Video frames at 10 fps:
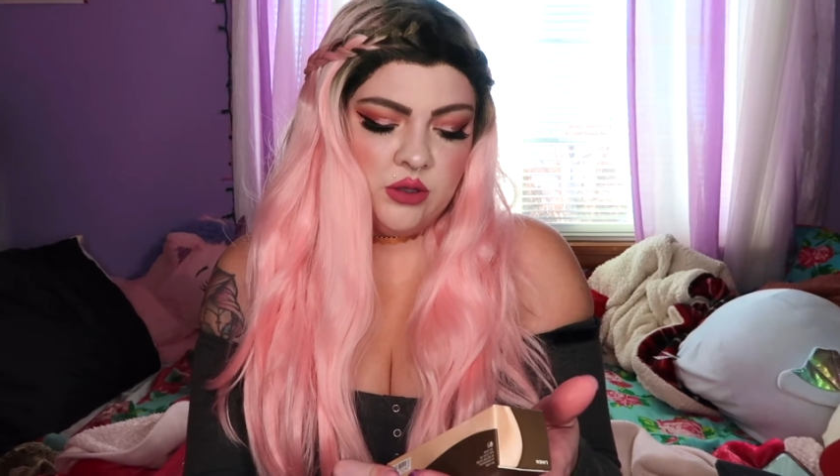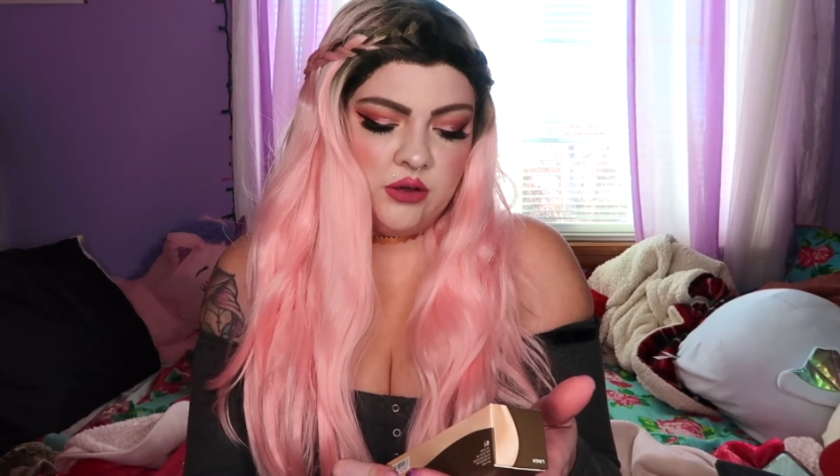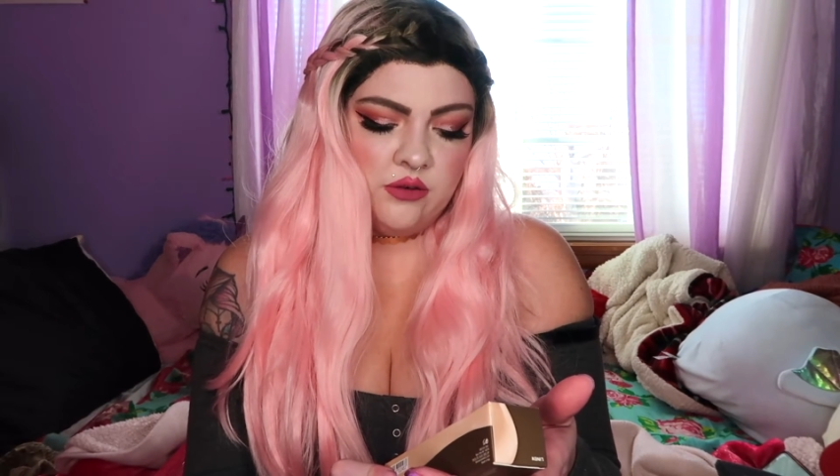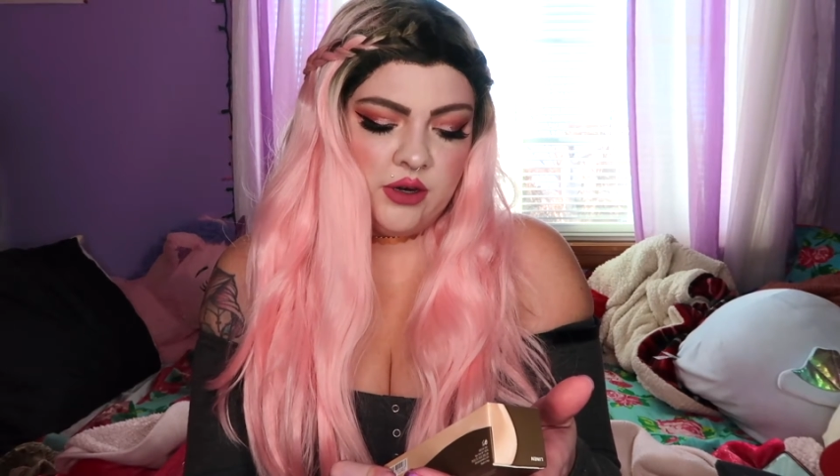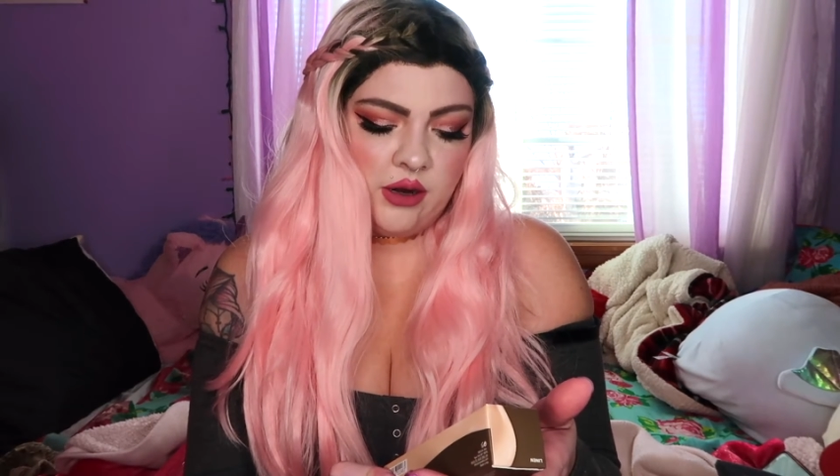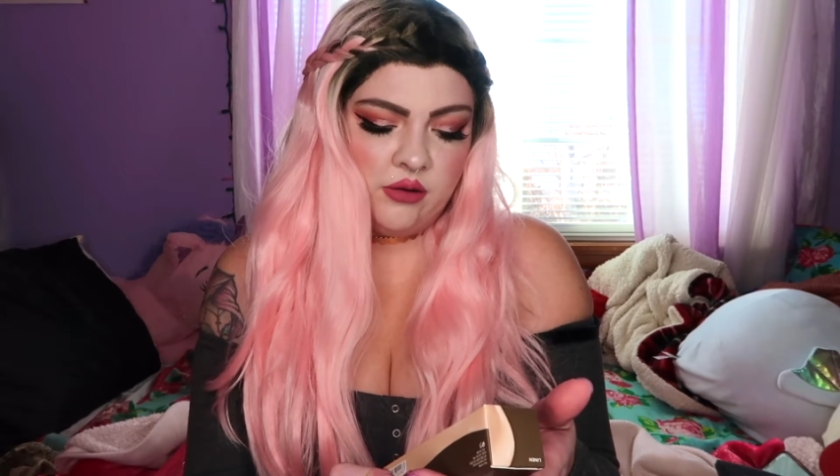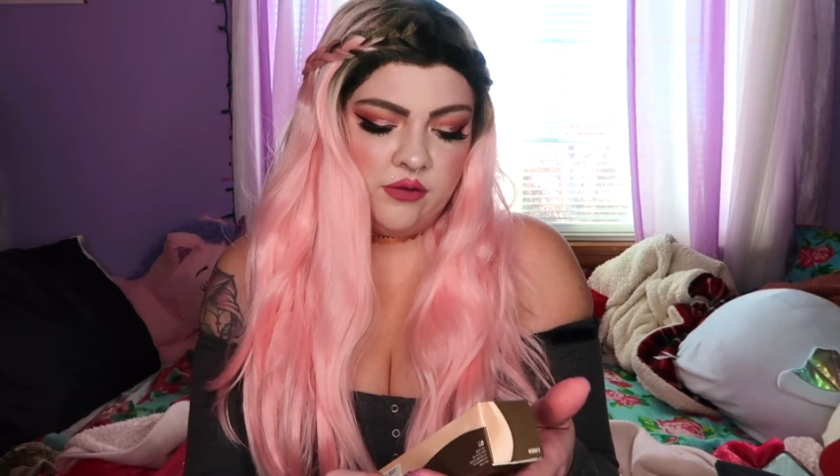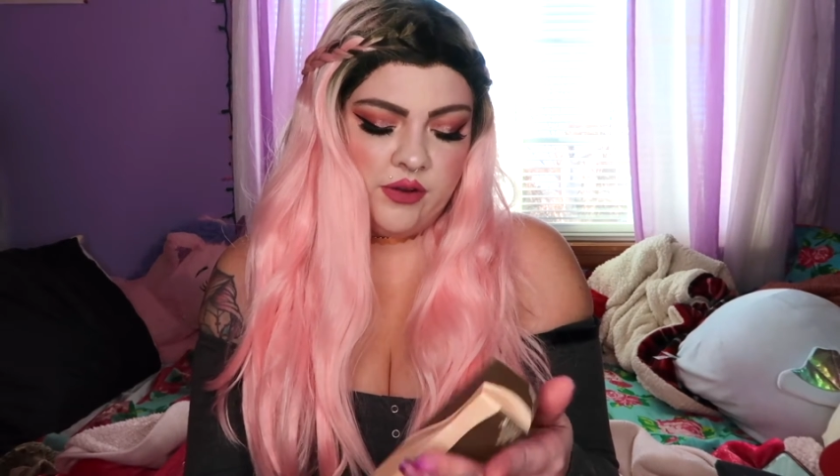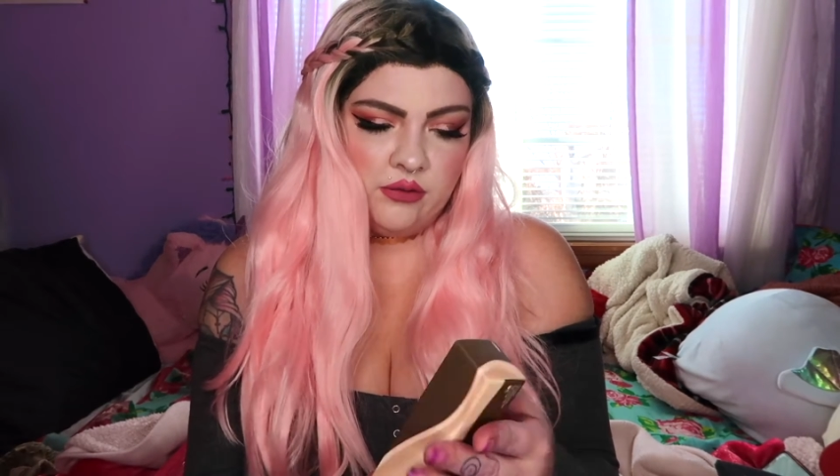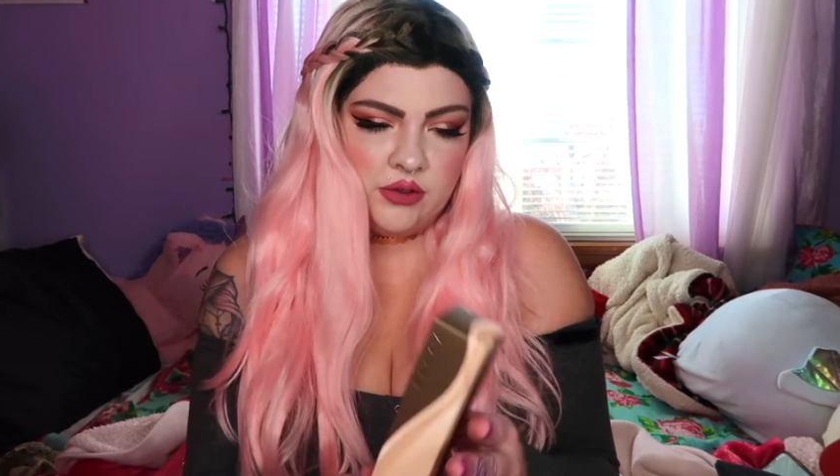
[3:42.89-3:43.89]

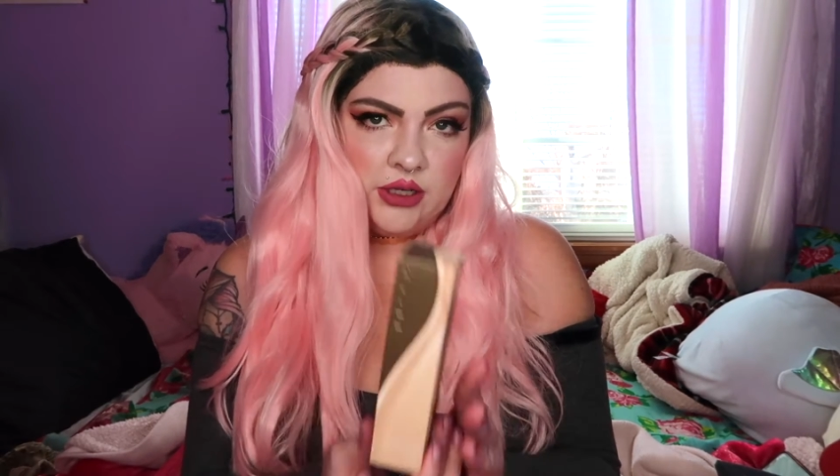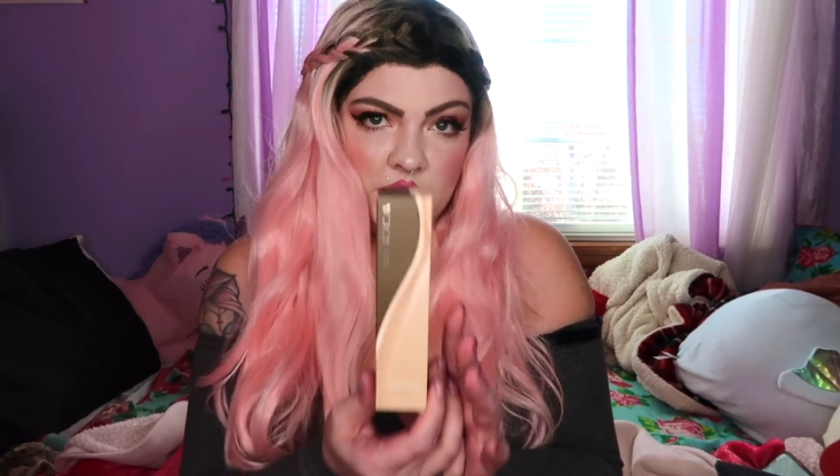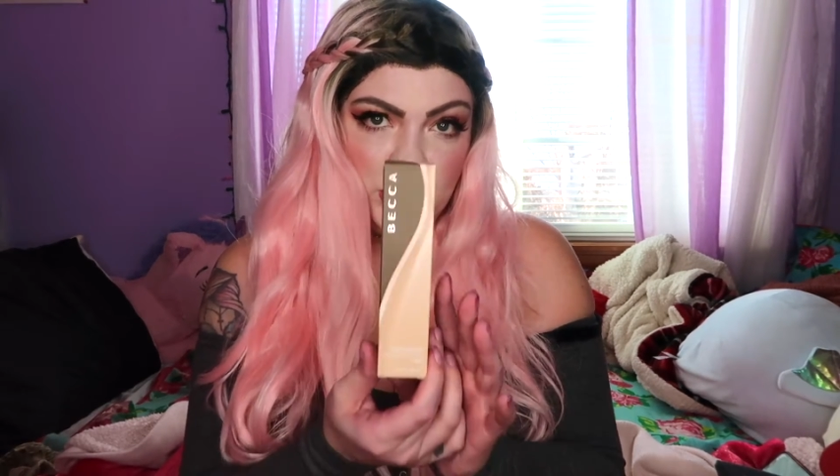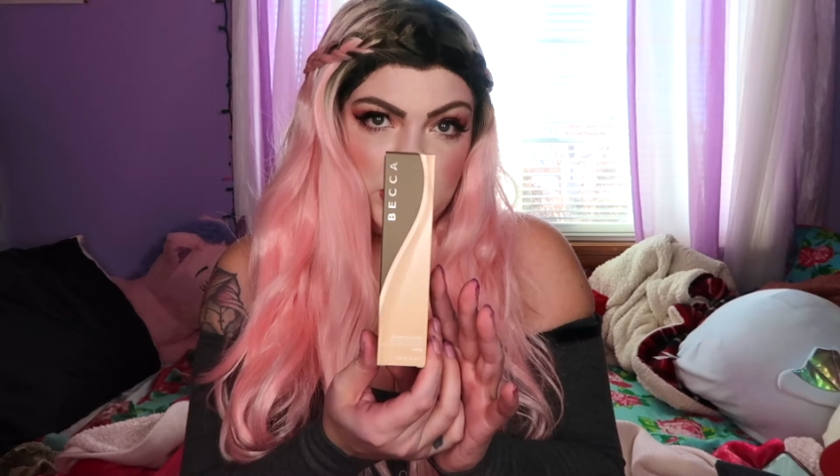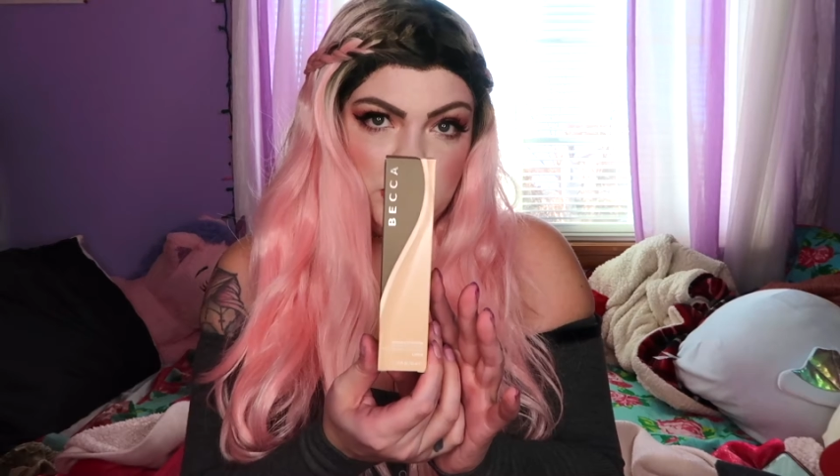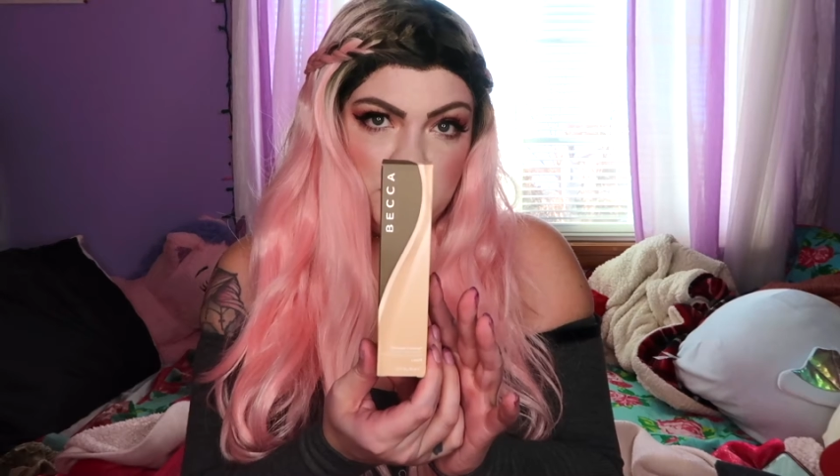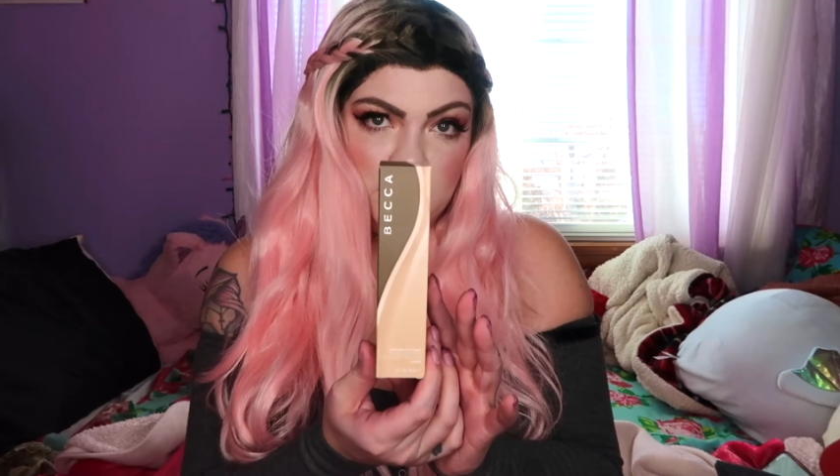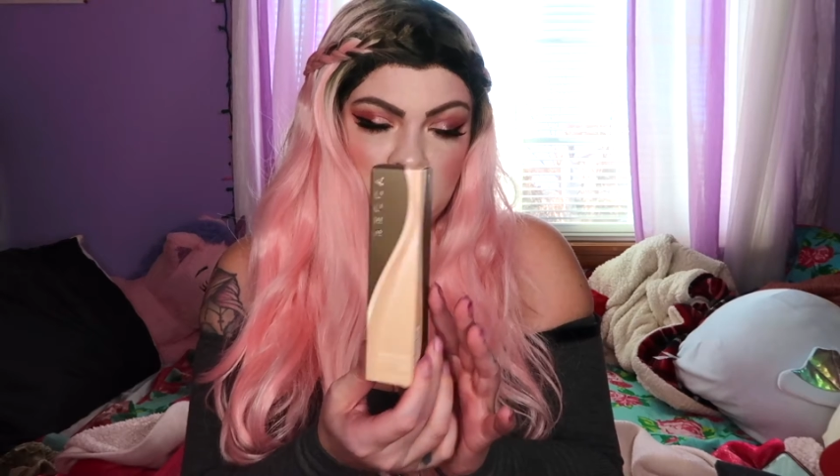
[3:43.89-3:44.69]
24-Hour Foundation.